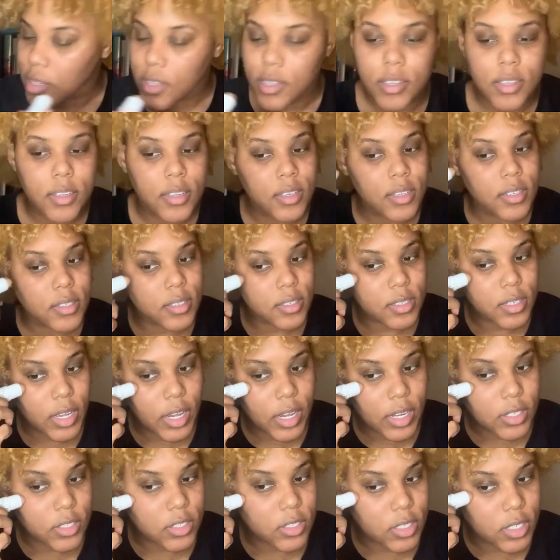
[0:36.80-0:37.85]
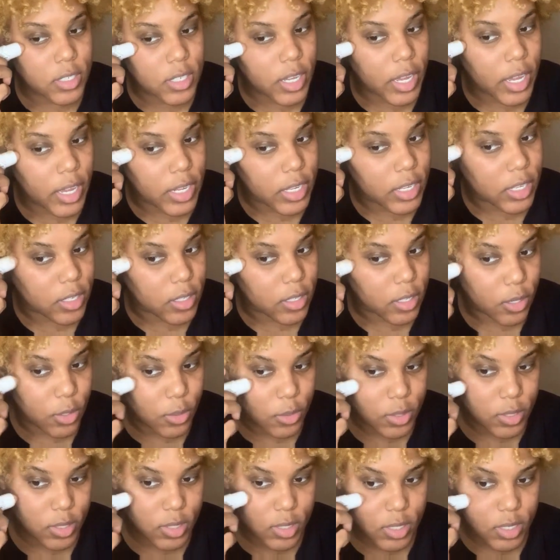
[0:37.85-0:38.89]
This is actually a glow
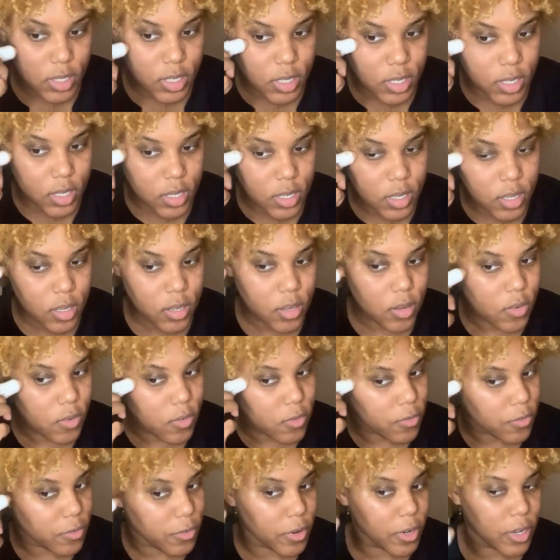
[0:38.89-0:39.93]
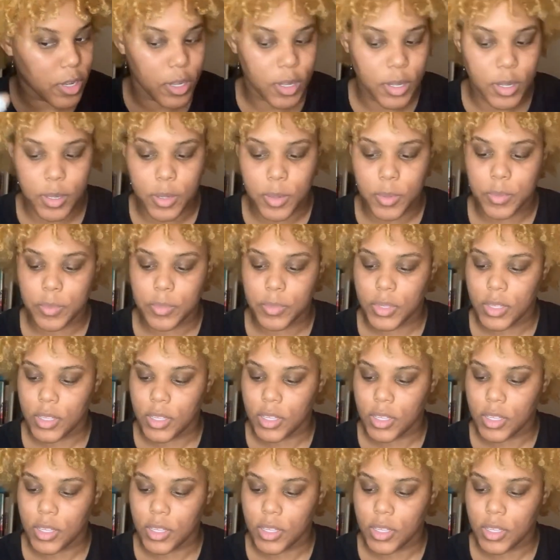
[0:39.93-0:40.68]
stick from